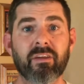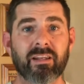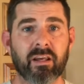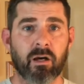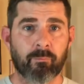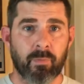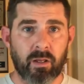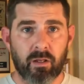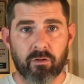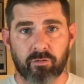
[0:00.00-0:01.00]
Vietnam.
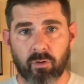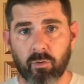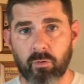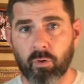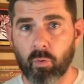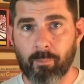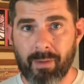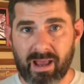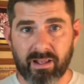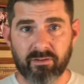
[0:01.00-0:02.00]
So I'm going
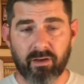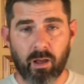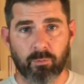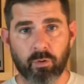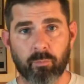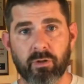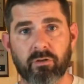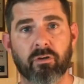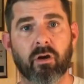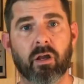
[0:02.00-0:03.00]
back in time a little bit
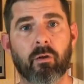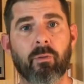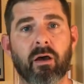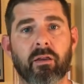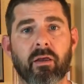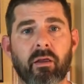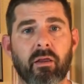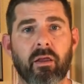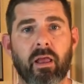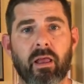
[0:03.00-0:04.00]
and talking about it.
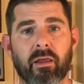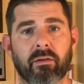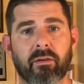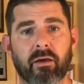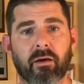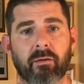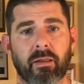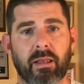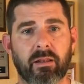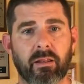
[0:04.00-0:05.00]
And, uh,
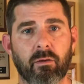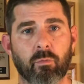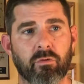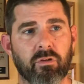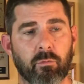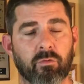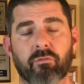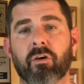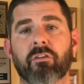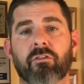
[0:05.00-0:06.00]
and it was, it was a
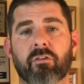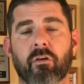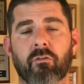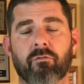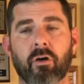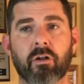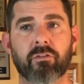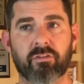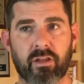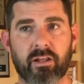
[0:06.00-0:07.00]
fun, st fun
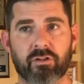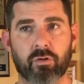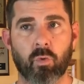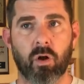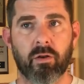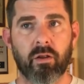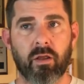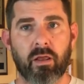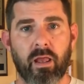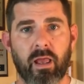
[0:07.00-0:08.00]
stage to run
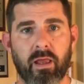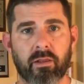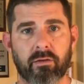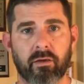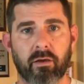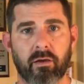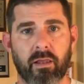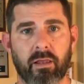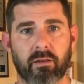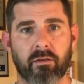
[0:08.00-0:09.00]
and, uh,
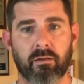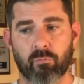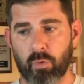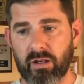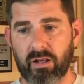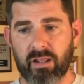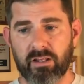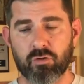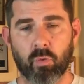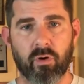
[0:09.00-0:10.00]
and reading
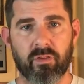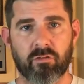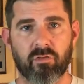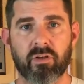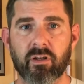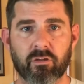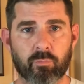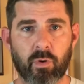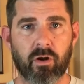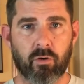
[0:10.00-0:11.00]
each one of these vignettes
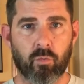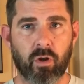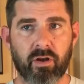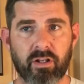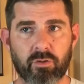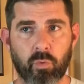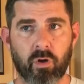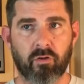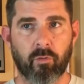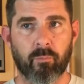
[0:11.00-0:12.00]
prior to running each
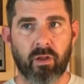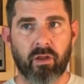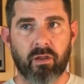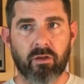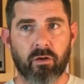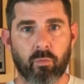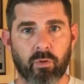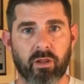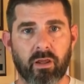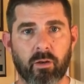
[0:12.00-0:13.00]
one of them, you know,
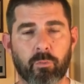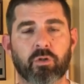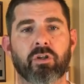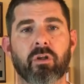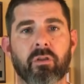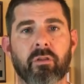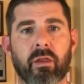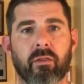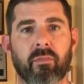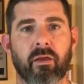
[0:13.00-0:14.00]
really kind of put you
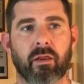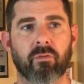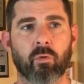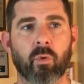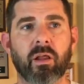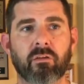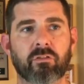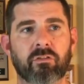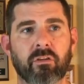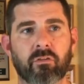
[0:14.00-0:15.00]
in, in, the, in the right
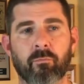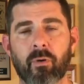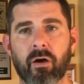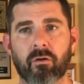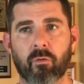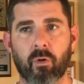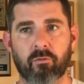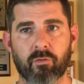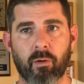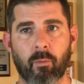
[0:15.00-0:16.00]
sense of mind or the
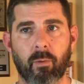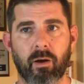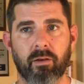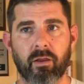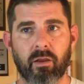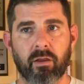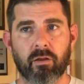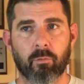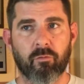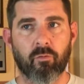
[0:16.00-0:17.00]
right frame of mind,
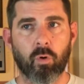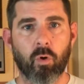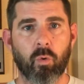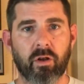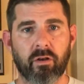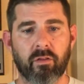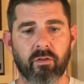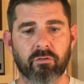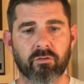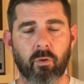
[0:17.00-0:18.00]
you know, before going into
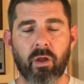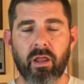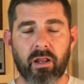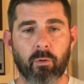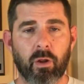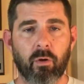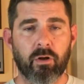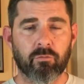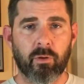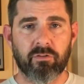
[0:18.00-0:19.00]
this. So here we go.
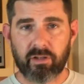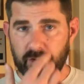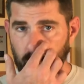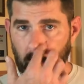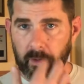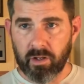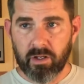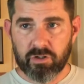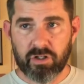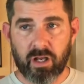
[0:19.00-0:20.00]
Here's my stage one.
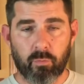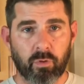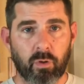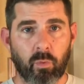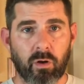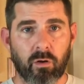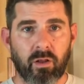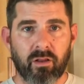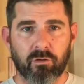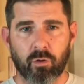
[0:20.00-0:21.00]
Shot it really well.
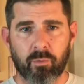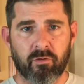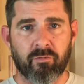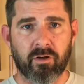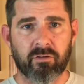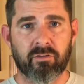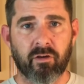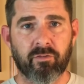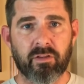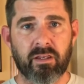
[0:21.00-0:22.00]
A little bit of funny
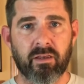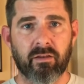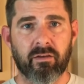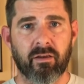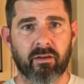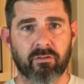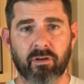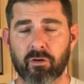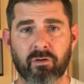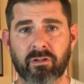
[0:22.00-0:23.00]
stuff at the end because
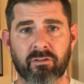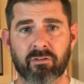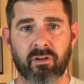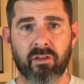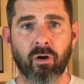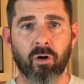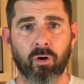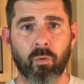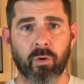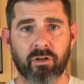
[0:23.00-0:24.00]
I couldn't listen to the
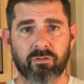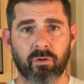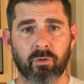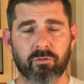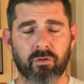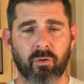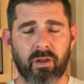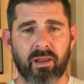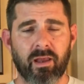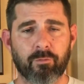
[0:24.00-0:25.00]
RO what he's doing. So
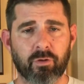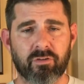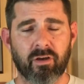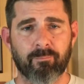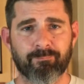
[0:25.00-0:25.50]
have a good time.